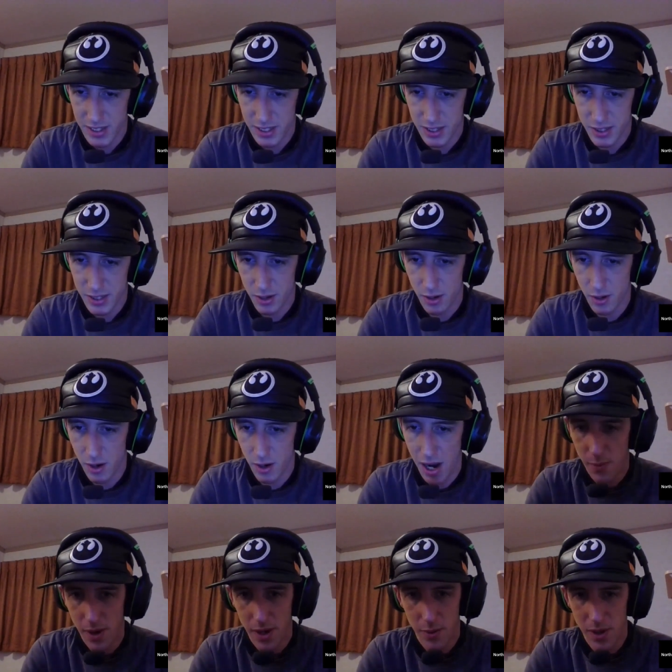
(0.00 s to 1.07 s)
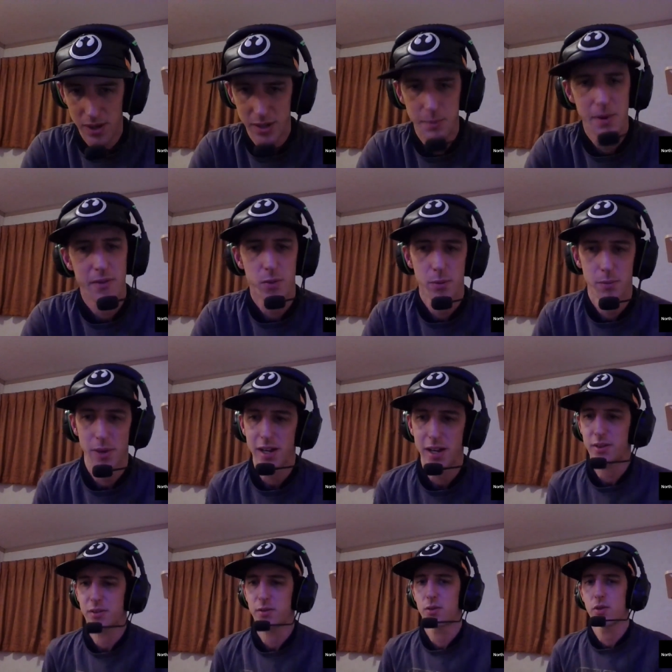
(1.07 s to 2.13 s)
So I want to welcome everyone
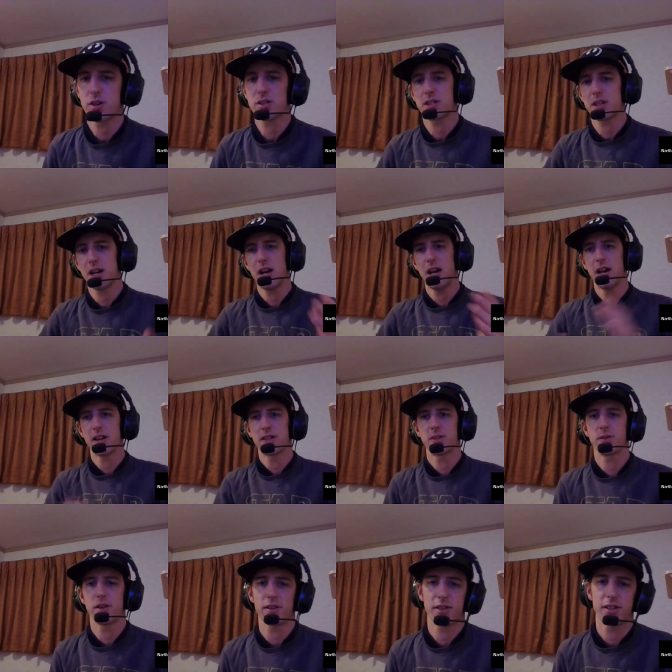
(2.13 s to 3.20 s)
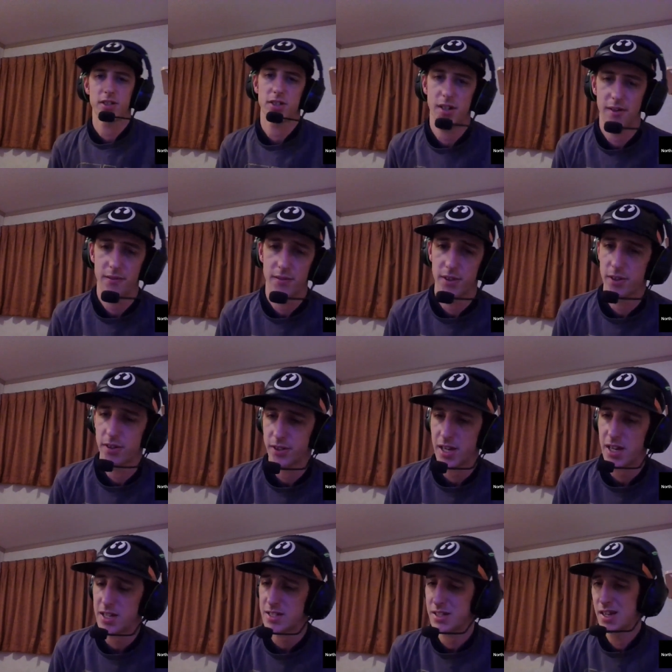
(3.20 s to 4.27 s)
back, of course, to another edition of the
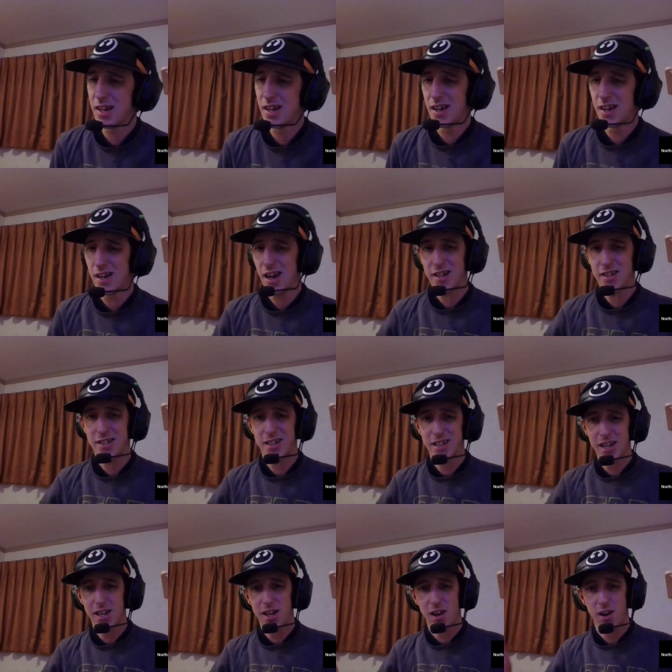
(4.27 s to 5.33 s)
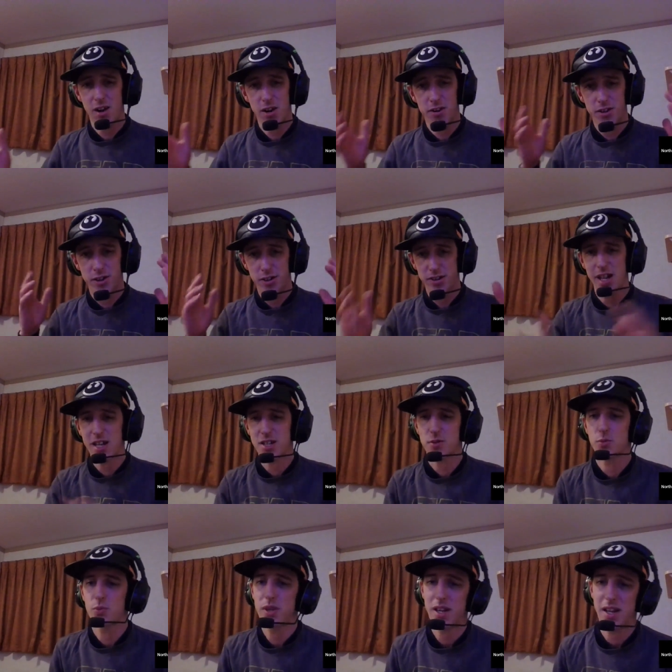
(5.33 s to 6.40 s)
Nerdcast. Today on the Nerdcast,
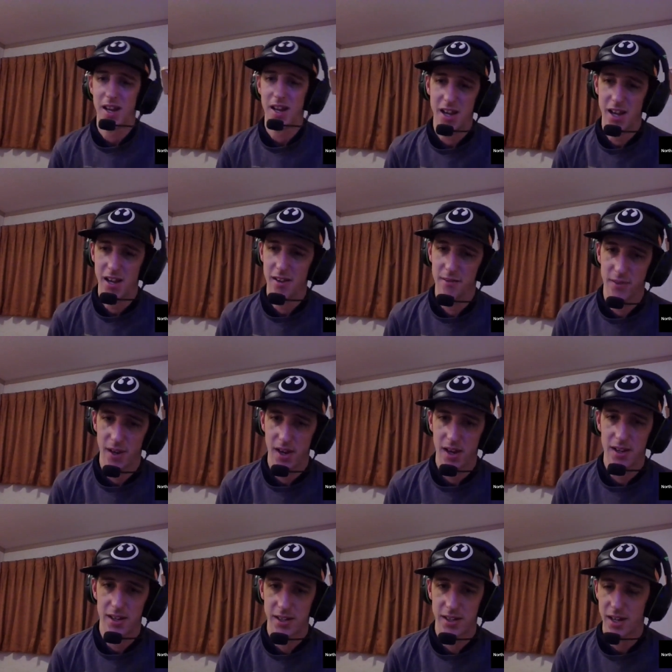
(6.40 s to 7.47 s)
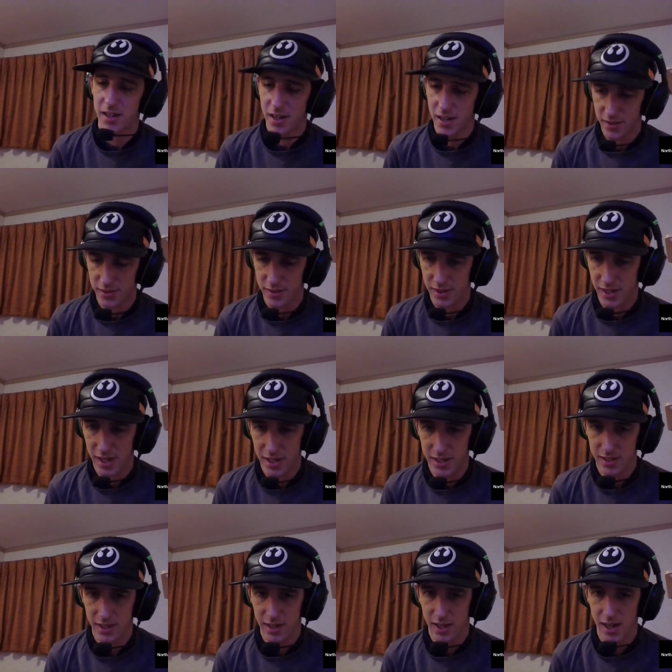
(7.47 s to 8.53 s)
we have none other
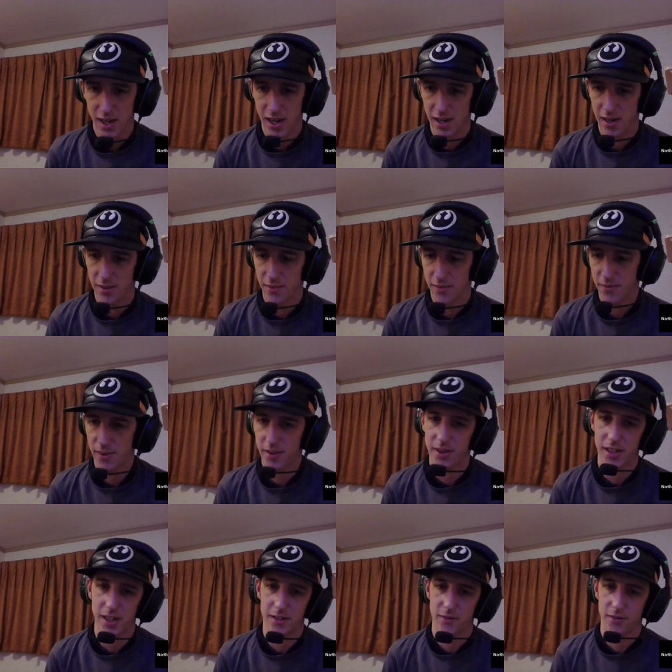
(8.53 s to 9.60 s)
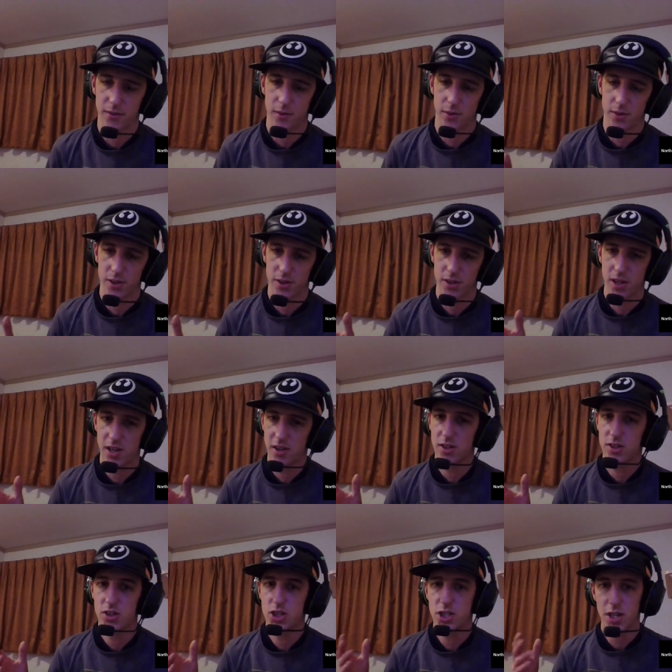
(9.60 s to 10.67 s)
than filling in for
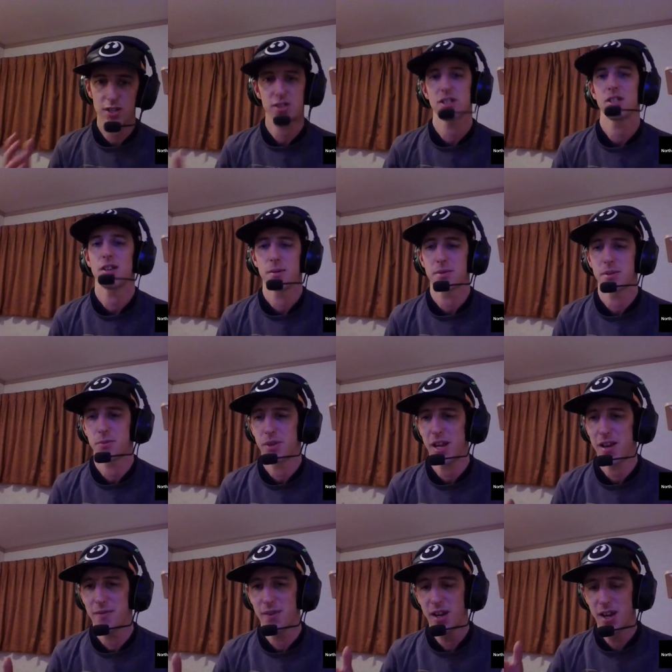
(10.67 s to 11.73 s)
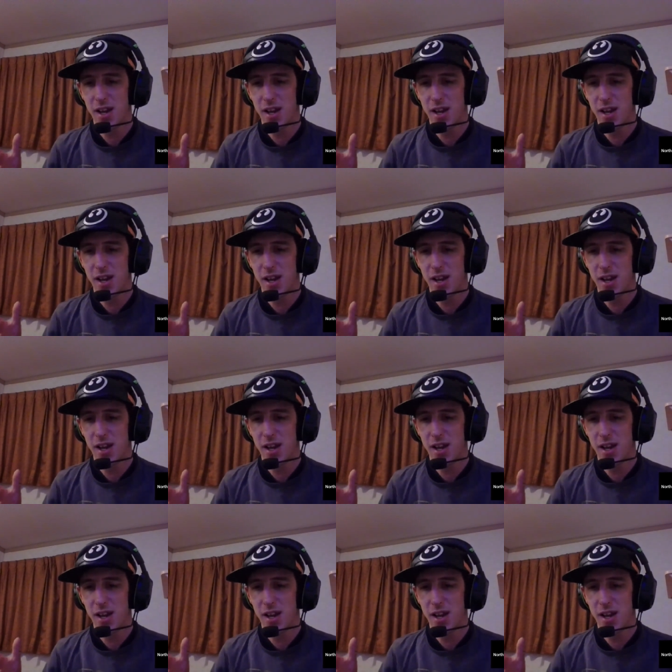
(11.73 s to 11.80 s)
Chelsea Thompson. We have